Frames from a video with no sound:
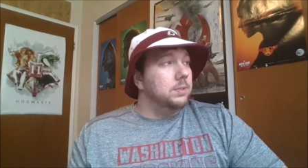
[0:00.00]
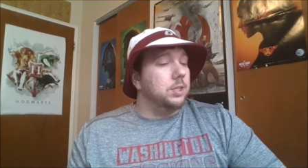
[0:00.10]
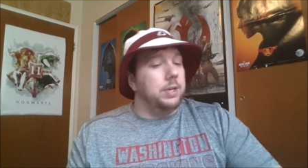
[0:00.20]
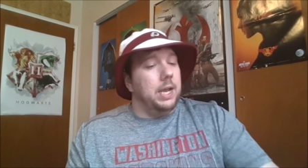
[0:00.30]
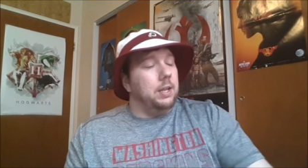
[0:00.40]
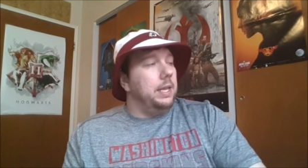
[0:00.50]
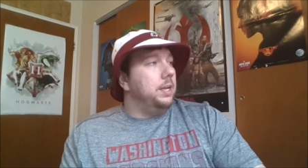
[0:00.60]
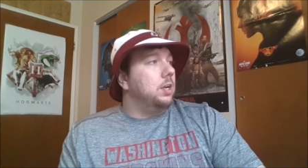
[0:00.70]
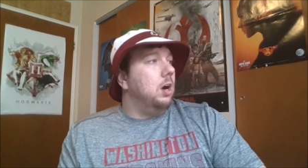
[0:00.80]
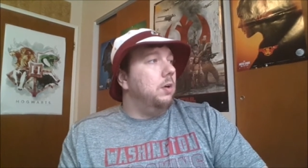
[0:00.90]
So yeah,
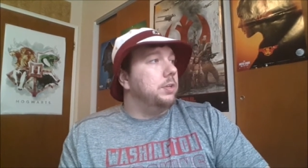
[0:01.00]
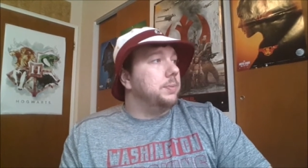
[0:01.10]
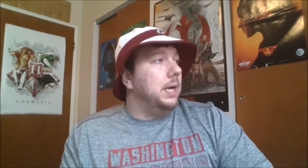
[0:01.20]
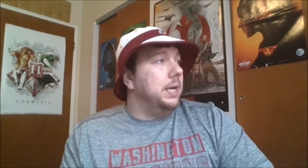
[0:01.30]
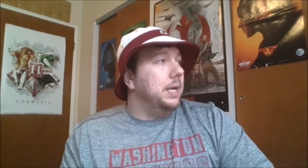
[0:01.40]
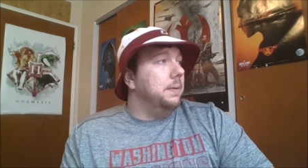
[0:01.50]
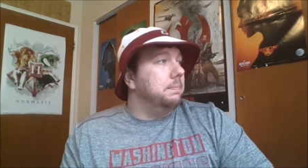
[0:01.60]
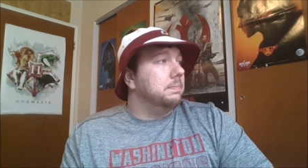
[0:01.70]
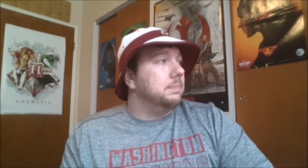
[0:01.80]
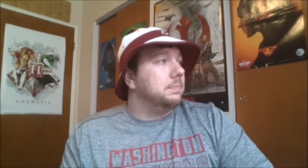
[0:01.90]
Landon Collins, we got
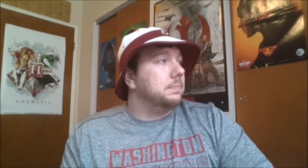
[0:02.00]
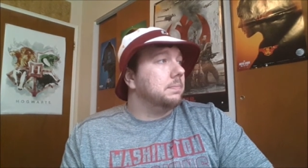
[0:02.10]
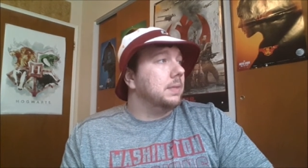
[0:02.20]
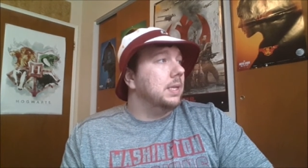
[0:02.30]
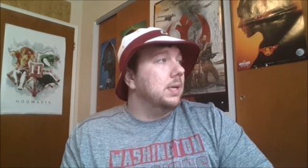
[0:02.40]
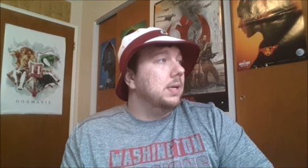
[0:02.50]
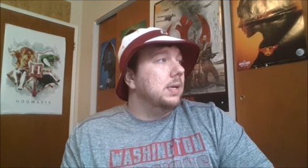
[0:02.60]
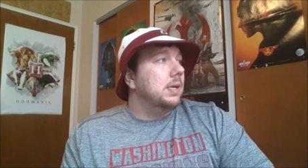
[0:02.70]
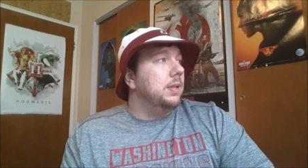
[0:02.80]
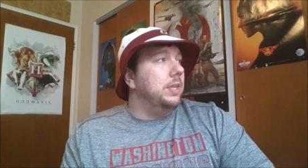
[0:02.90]
him.
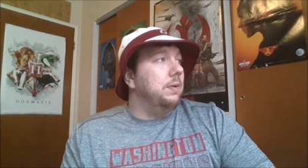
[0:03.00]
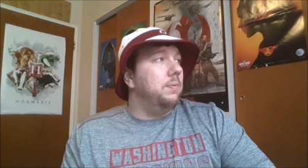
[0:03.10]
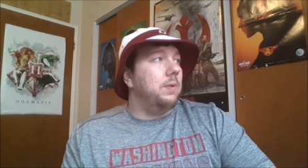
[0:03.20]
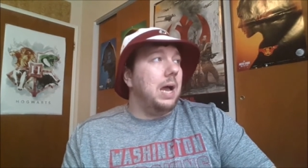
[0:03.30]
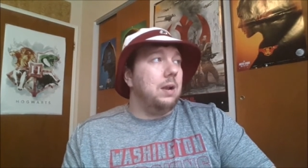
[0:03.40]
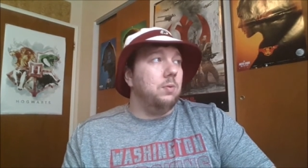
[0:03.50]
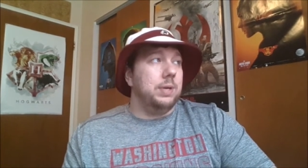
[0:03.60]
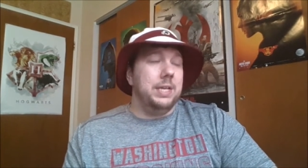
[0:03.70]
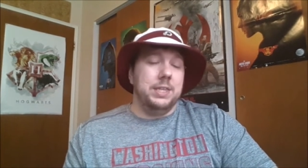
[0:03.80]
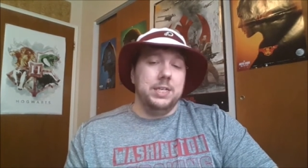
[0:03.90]
I
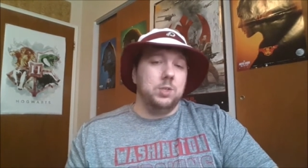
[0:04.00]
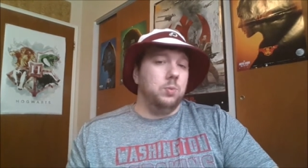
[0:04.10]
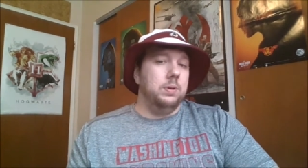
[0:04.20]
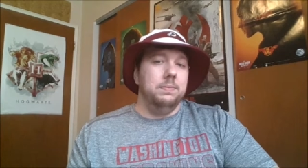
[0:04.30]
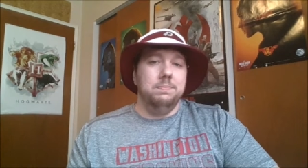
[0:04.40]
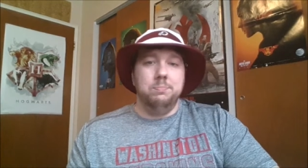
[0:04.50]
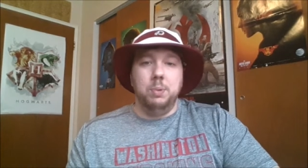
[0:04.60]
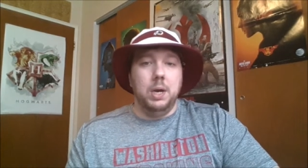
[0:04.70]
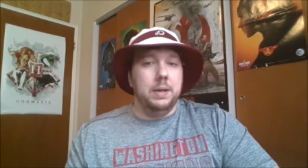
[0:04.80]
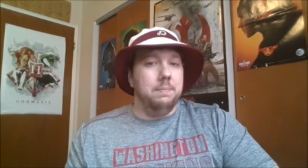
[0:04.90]
don't get this one,
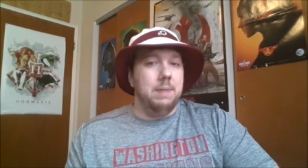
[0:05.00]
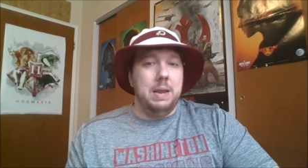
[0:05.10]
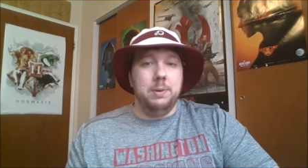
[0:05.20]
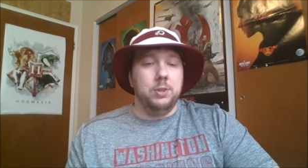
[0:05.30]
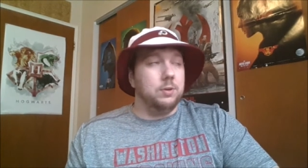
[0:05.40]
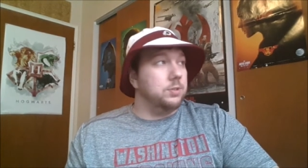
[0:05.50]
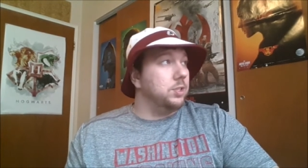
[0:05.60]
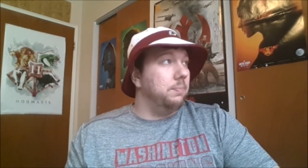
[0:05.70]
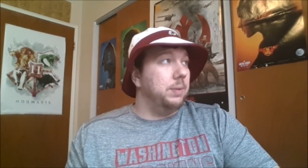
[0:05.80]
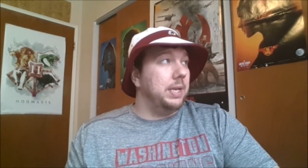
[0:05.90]
but maybe
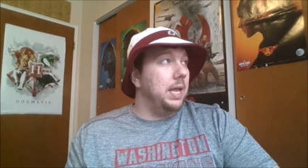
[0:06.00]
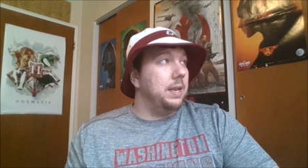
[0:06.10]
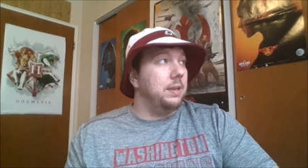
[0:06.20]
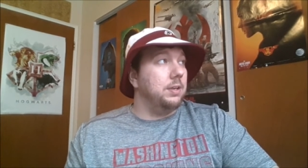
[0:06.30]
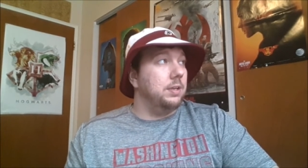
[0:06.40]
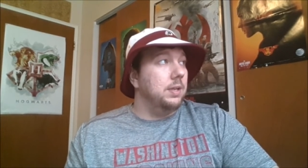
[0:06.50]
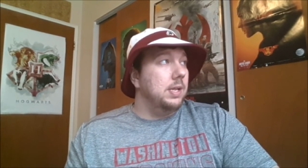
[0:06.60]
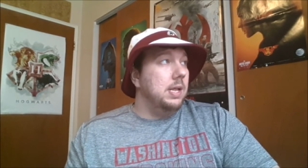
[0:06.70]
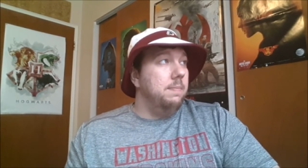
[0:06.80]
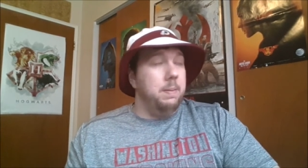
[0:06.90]
there's something that
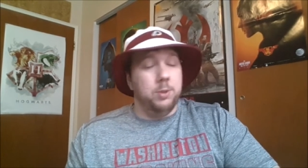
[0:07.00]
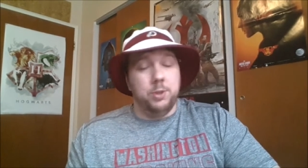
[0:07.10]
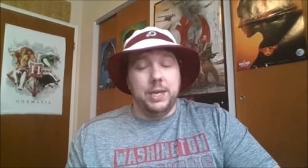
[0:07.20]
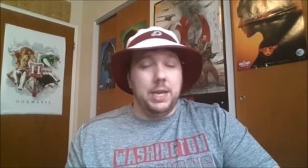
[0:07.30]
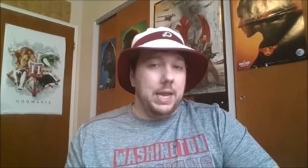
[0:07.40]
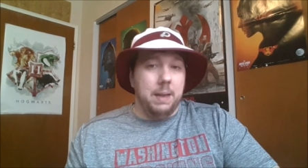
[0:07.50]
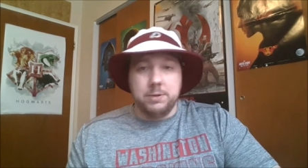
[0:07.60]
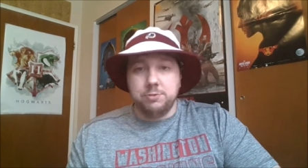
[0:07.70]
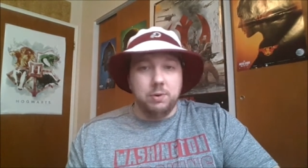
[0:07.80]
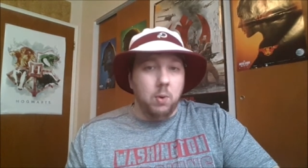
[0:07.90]
maybe they're thinking
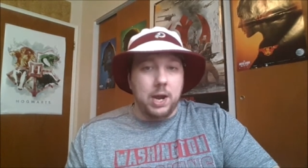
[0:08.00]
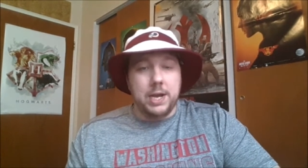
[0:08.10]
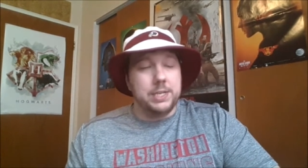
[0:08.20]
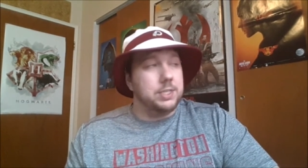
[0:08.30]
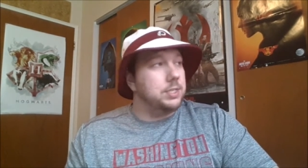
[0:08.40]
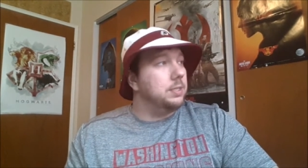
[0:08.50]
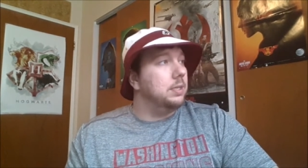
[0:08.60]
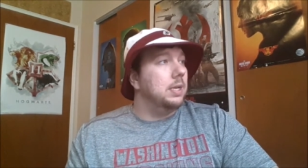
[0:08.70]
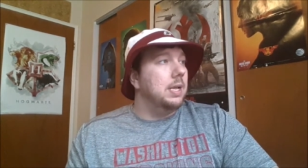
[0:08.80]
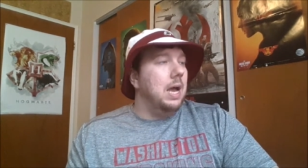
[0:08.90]
chemistry
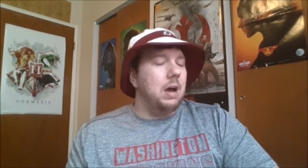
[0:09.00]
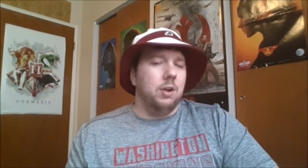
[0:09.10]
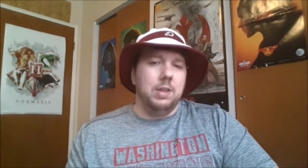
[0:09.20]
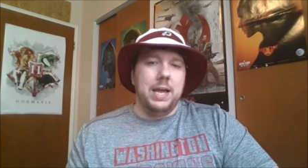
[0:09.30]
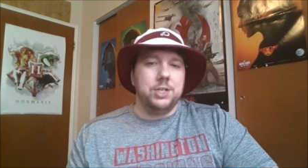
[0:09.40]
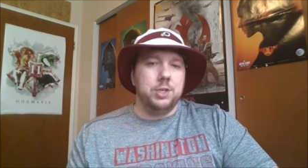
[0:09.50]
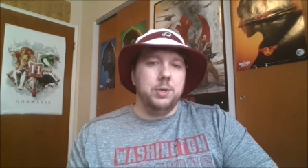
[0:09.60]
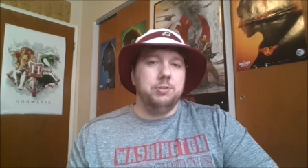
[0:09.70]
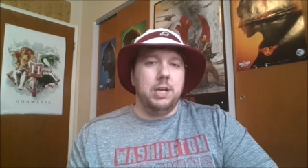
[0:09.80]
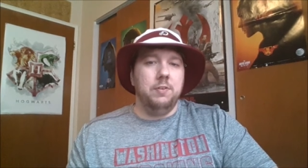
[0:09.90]
wise. I don't know. Last
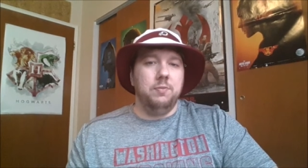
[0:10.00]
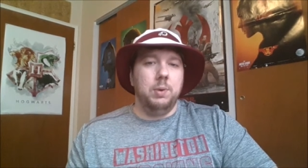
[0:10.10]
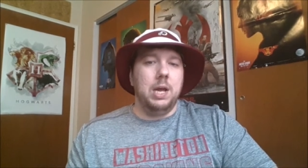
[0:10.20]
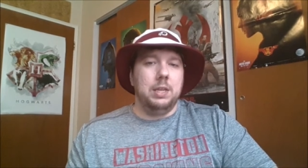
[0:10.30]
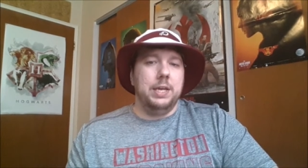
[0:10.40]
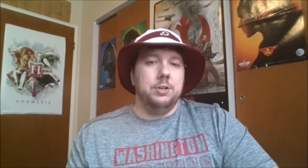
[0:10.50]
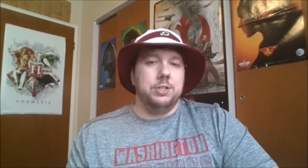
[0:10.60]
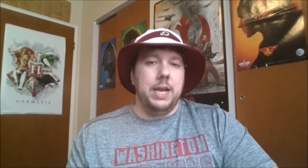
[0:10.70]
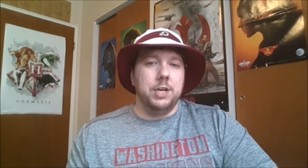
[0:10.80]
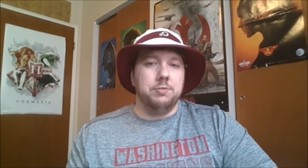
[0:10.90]
year we got
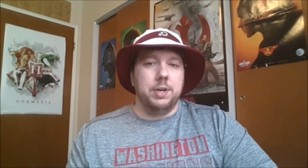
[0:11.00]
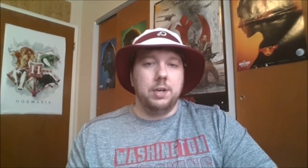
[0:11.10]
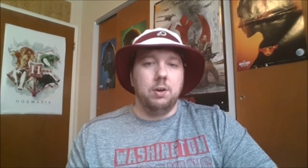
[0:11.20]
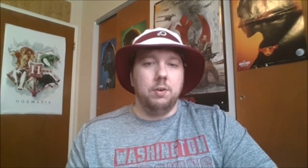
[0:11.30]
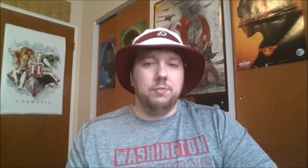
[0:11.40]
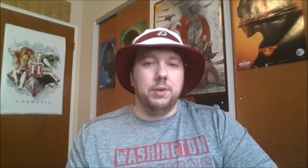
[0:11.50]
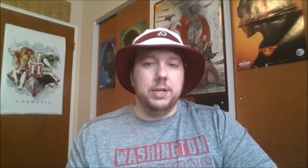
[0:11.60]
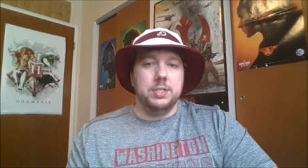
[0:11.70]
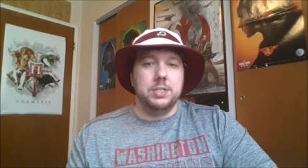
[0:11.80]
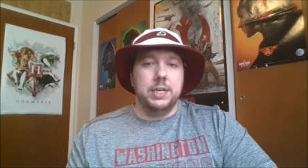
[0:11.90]
Lander Skandrick on
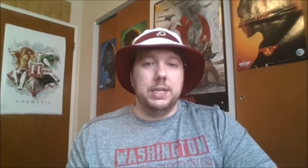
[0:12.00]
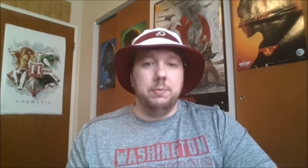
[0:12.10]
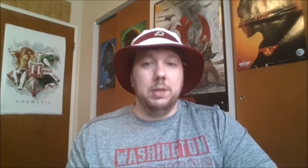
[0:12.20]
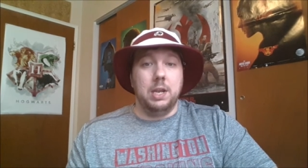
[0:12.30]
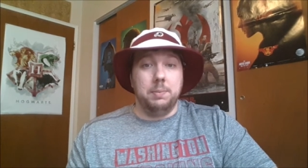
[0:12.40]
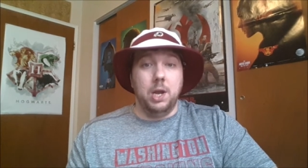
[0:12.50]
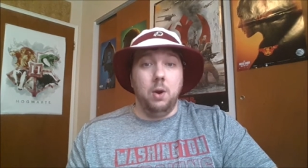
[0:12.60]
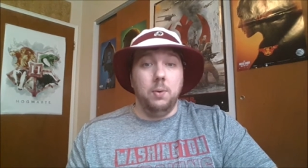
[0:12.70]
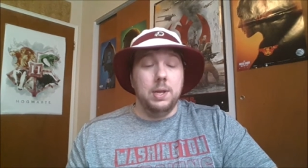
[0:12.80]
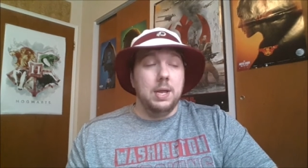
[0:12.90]
free agency and then we let him
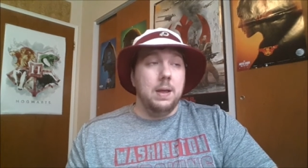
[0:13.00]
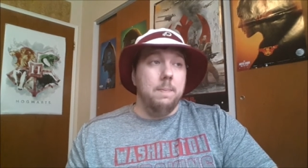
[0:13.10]
go.